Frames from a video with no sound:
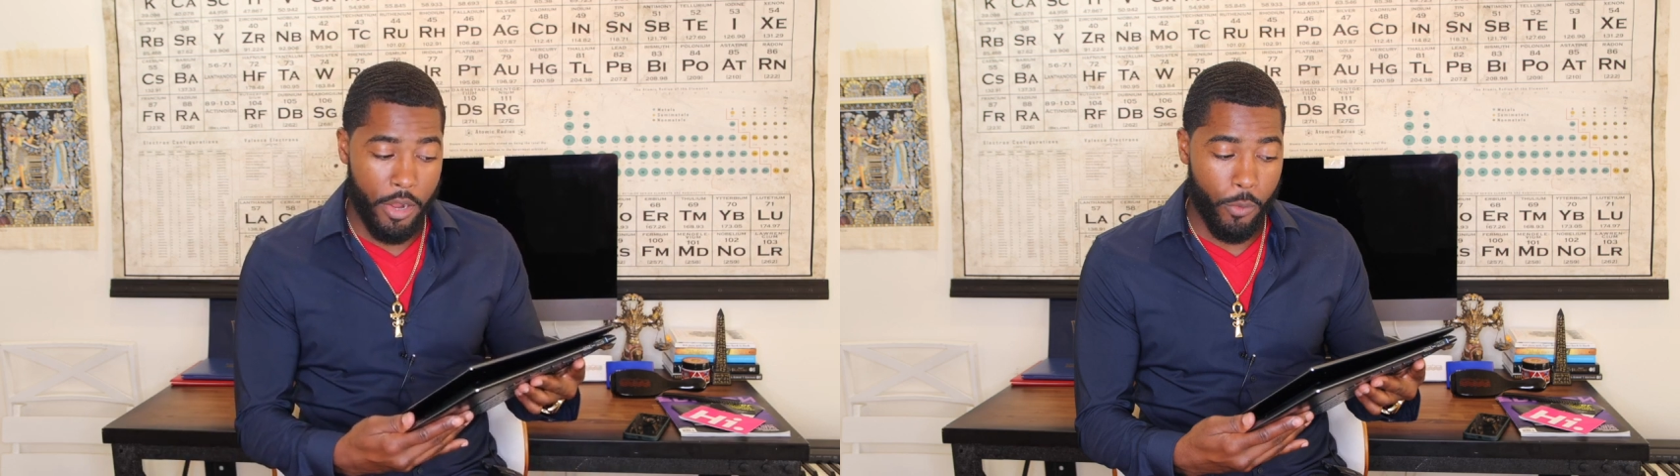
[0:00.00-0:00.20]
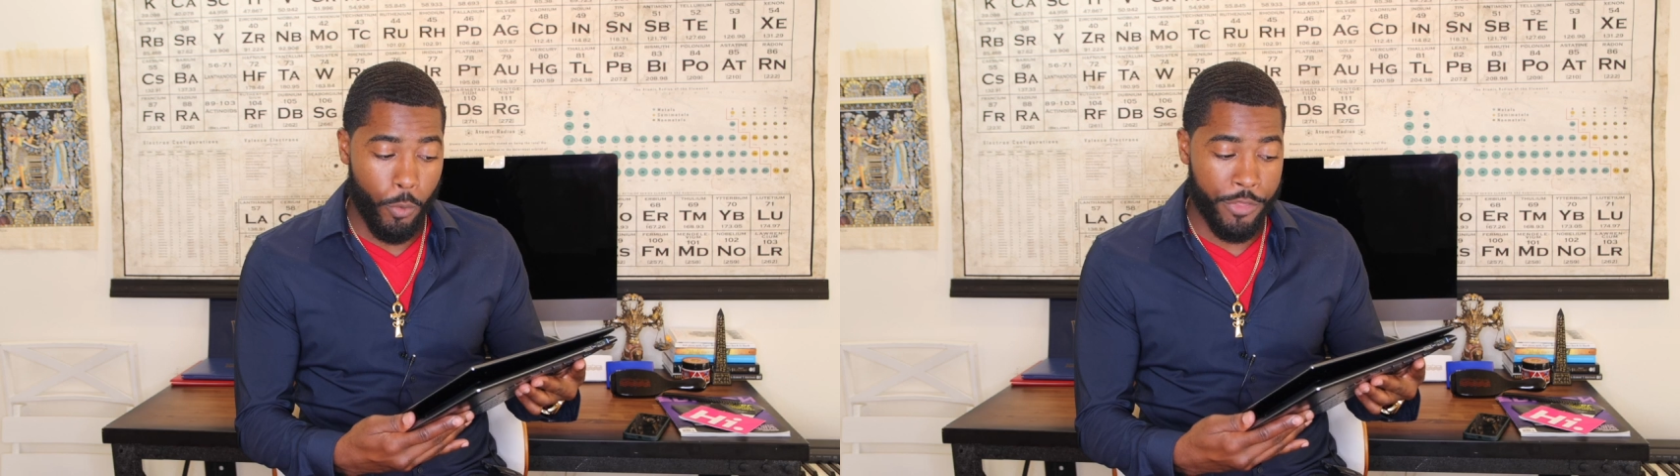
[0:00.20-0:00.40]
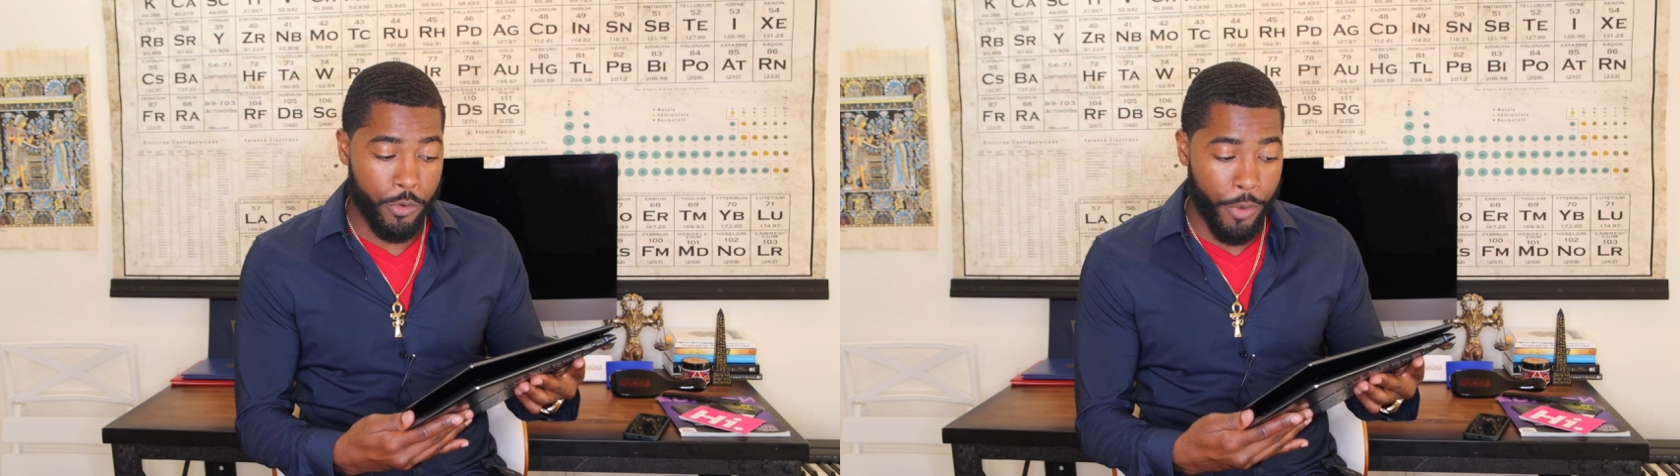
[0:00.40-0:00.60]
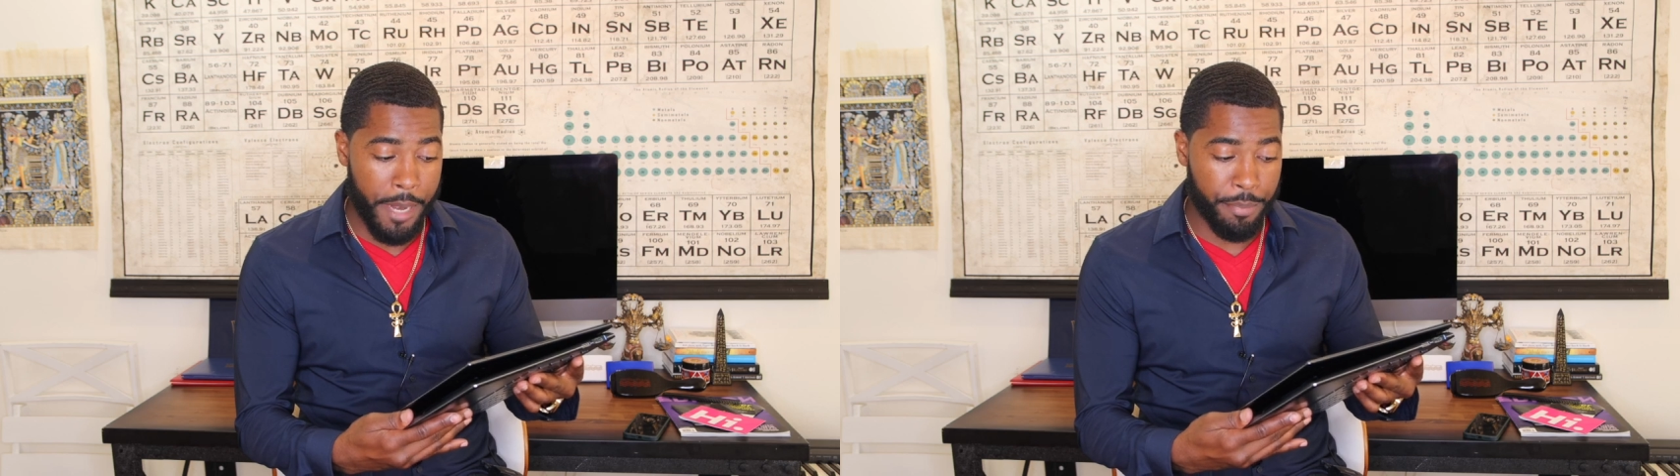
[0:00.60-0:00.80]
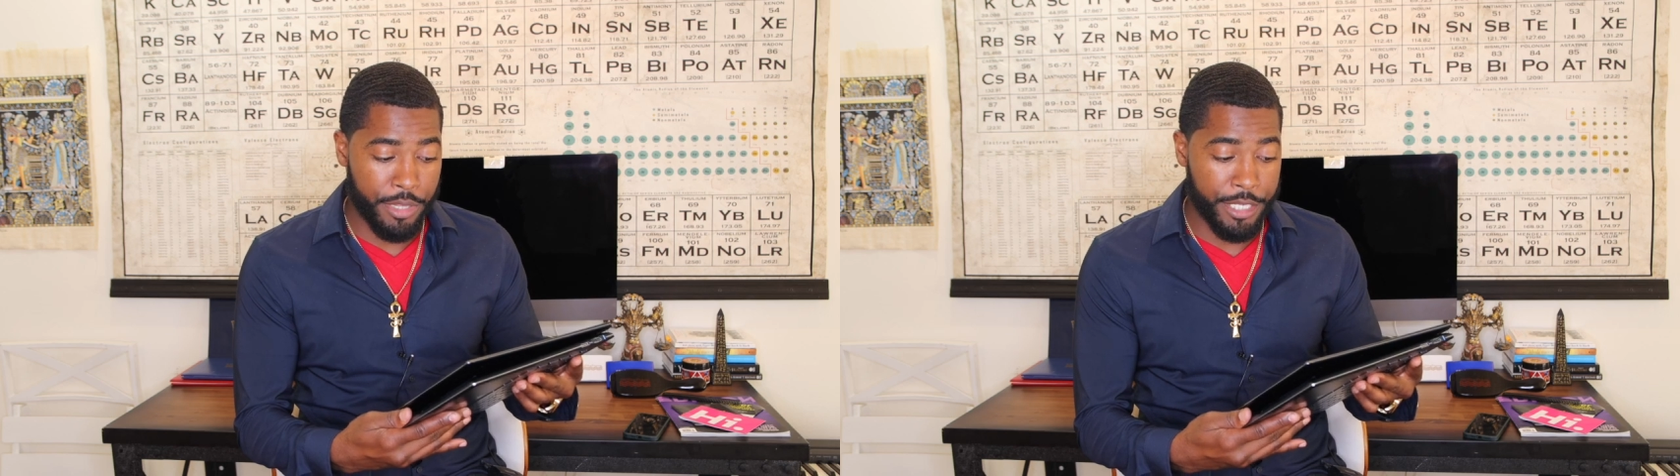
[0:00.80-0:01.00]
with
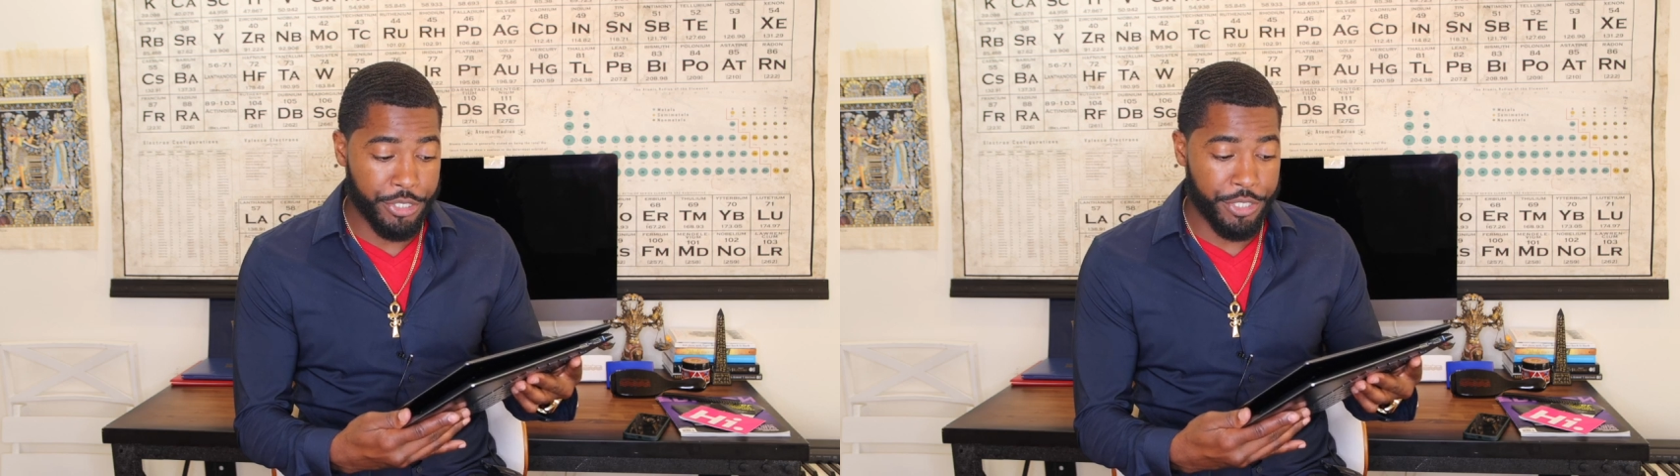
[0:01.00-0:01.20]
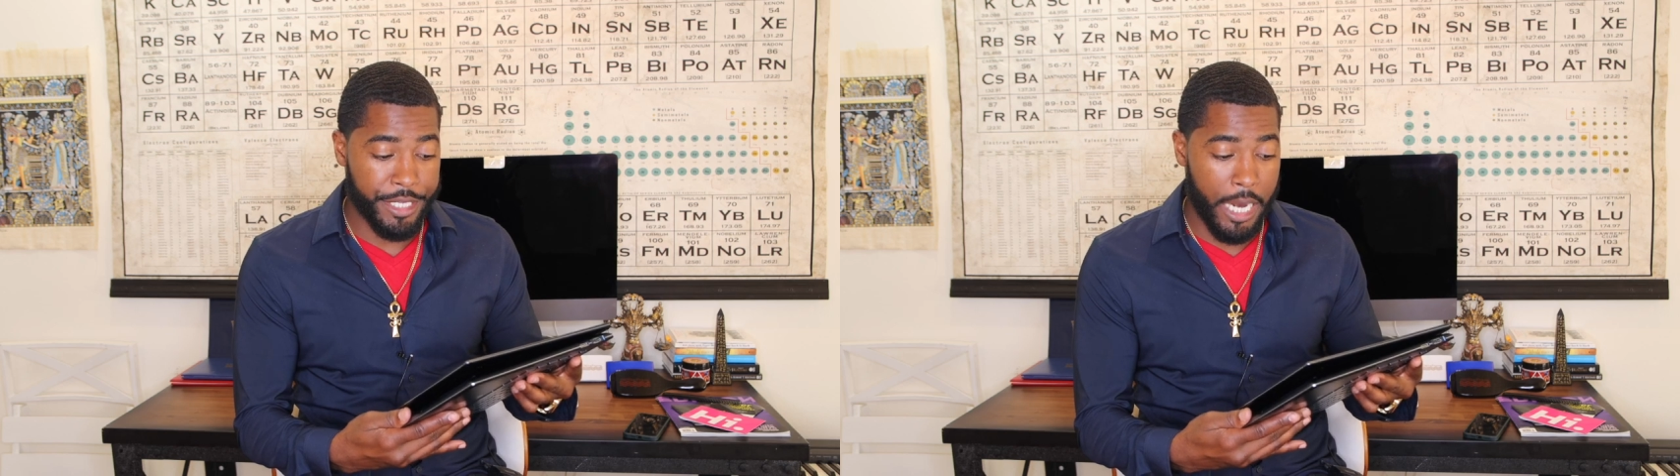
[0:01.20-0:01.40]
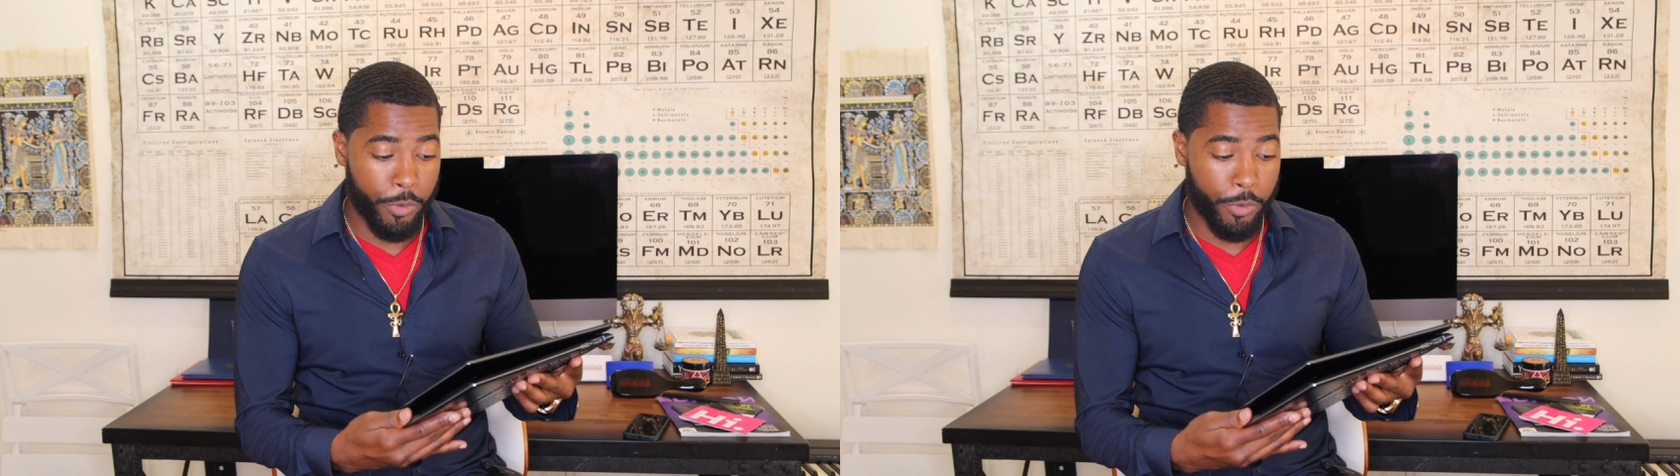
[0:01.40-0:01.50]
great pleasure that I